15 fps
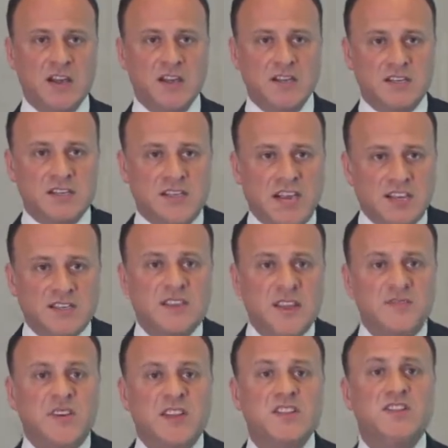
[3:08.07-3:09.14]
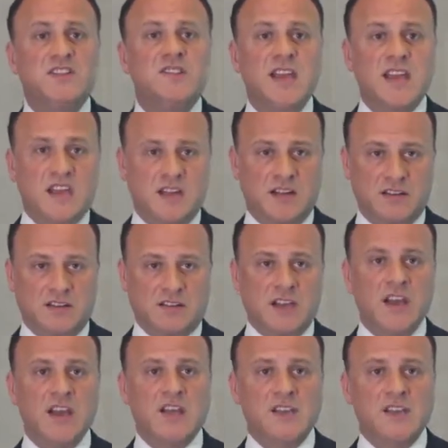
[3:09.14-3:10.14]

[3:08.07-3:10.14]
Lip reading: 6 different deals,